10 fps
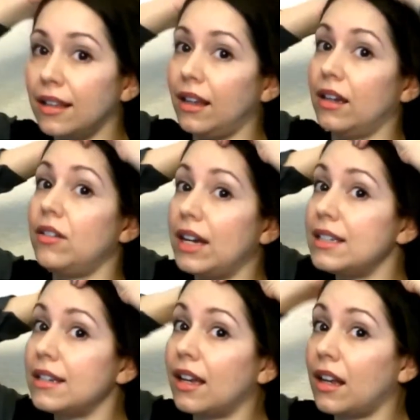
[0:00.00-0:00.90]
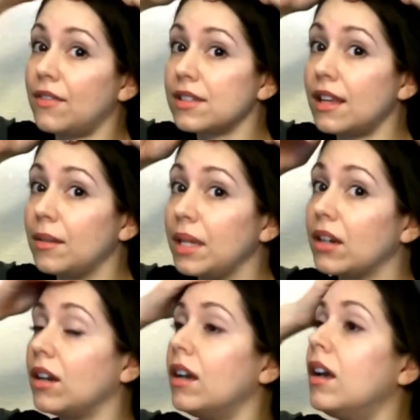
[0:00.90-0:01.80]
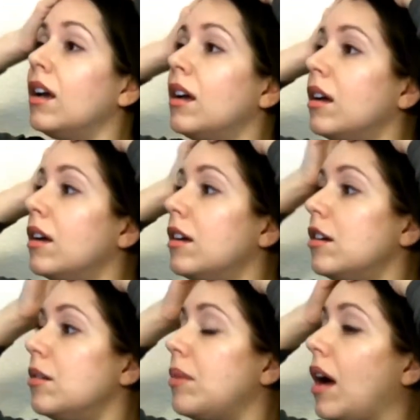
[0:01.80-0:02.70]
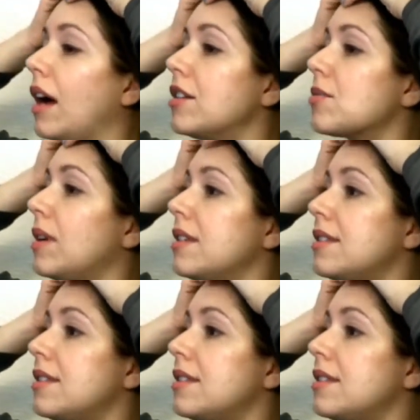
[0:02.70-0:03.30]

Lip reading: hello, I did cut off 1 centimeter. But I just want to